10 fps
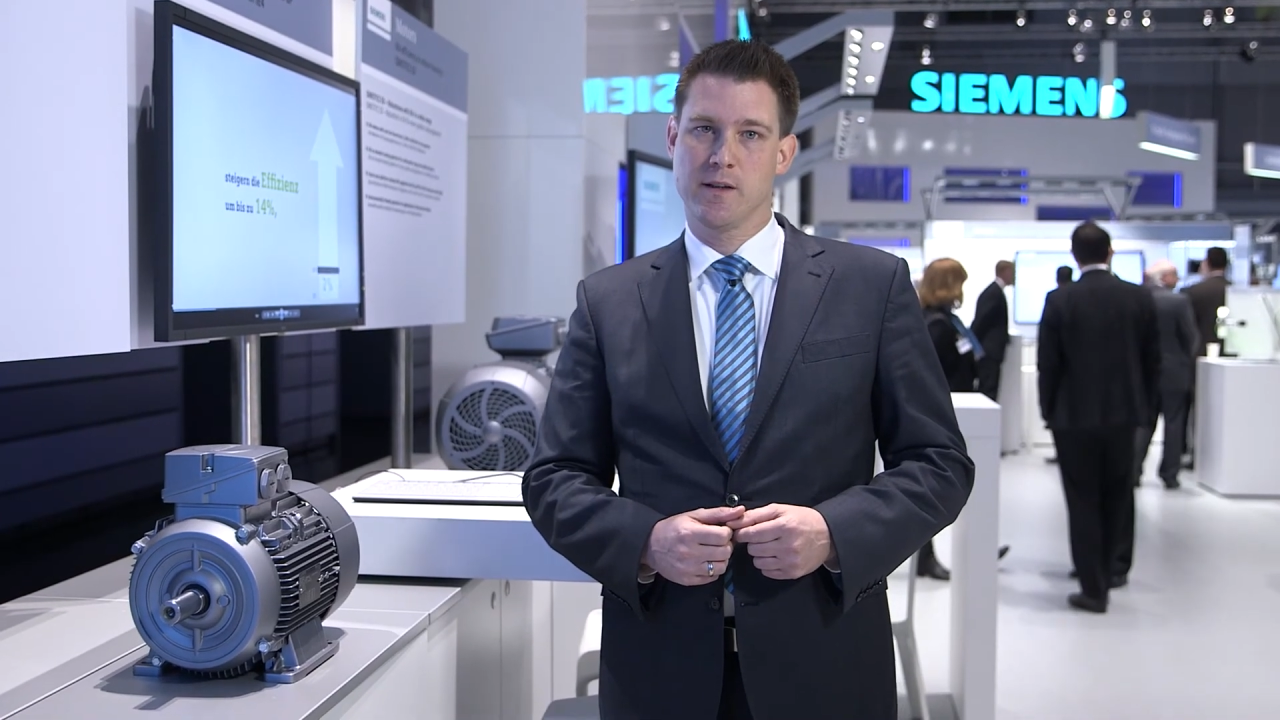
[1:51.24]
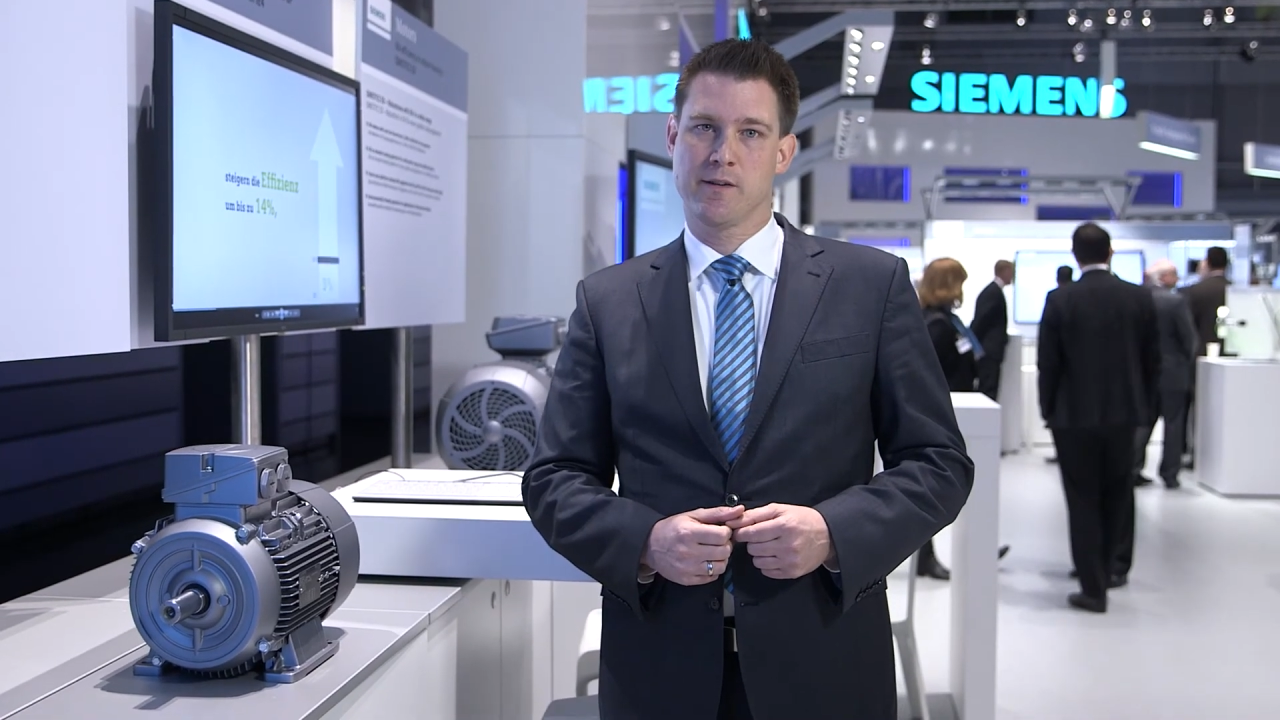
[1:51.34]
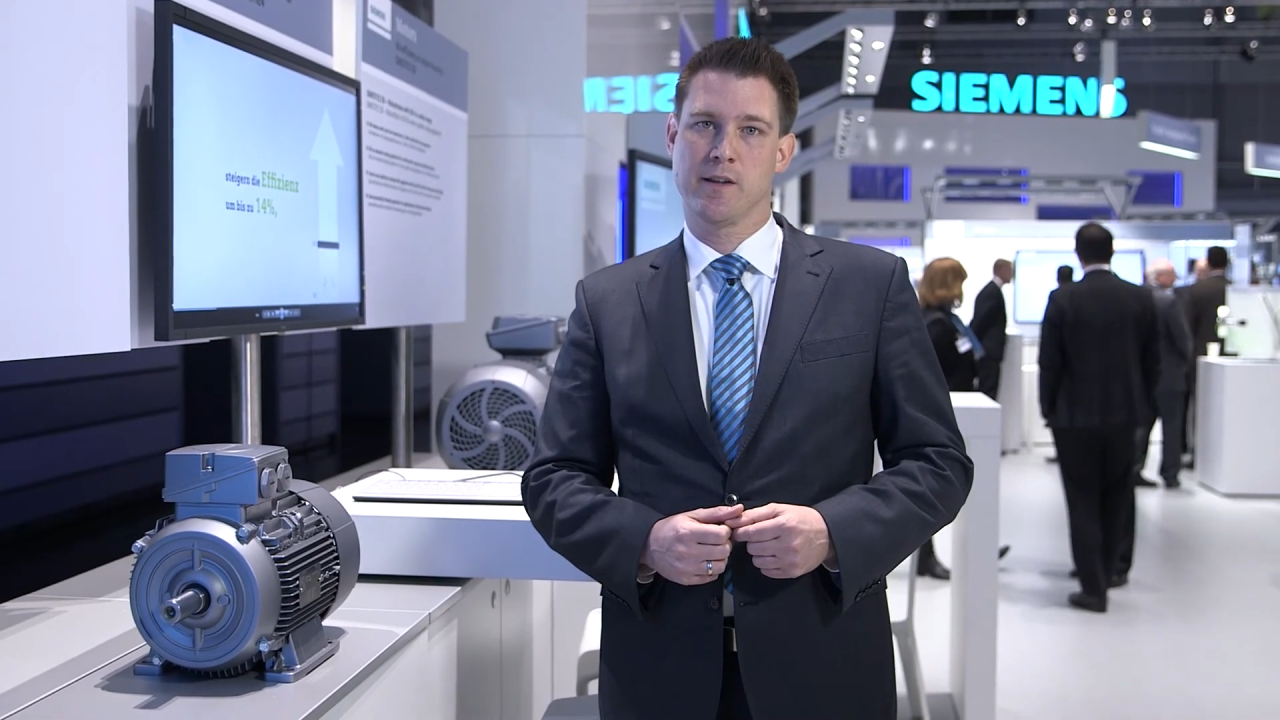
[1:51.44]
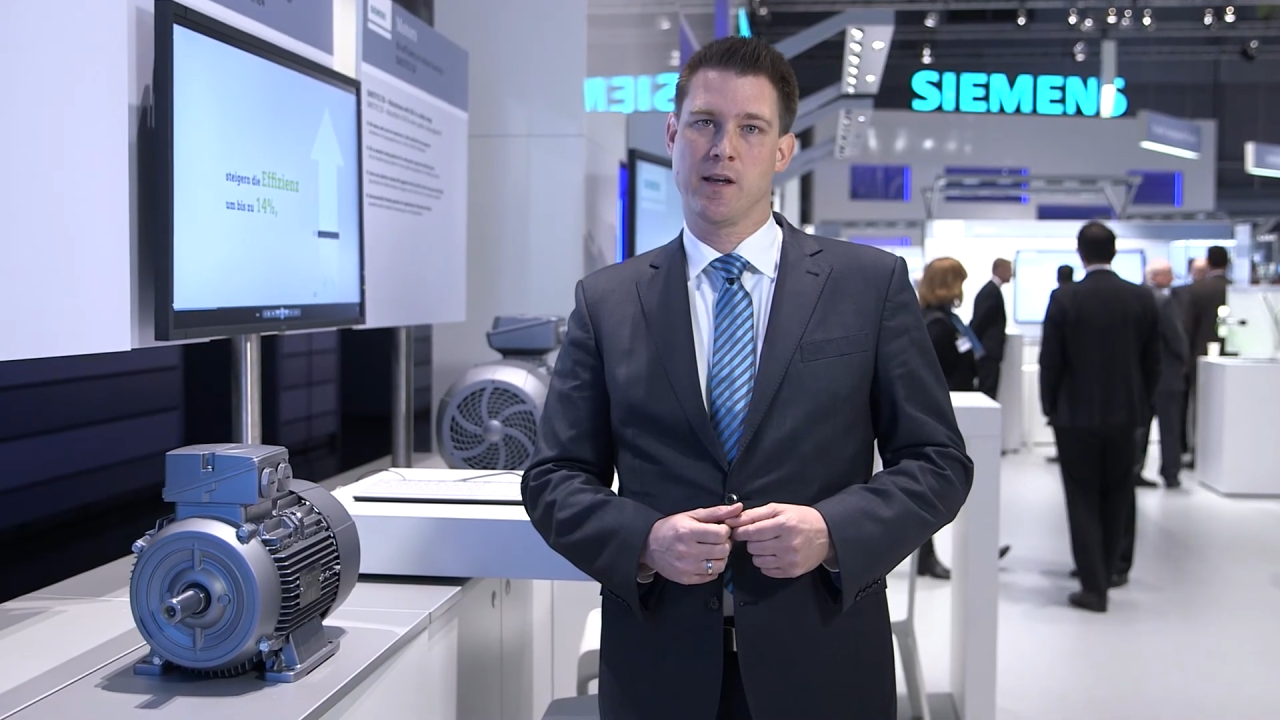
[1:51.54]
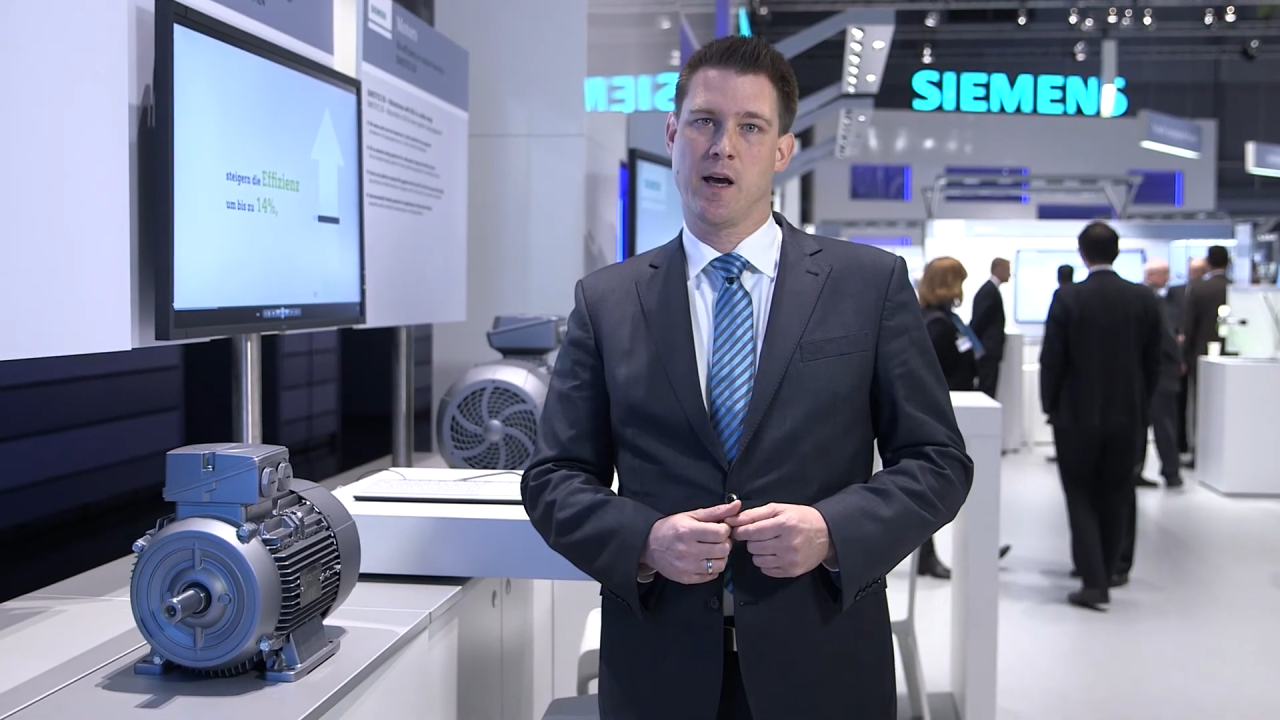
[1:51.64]

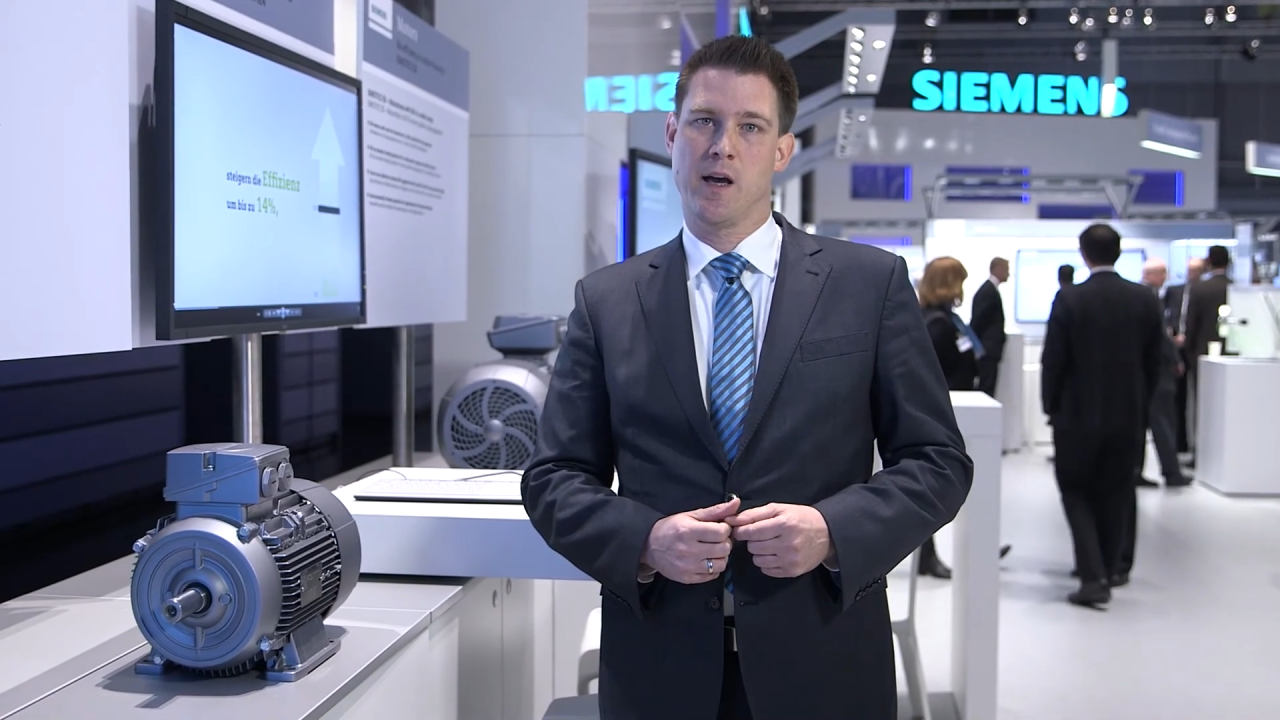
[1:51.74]
Siemens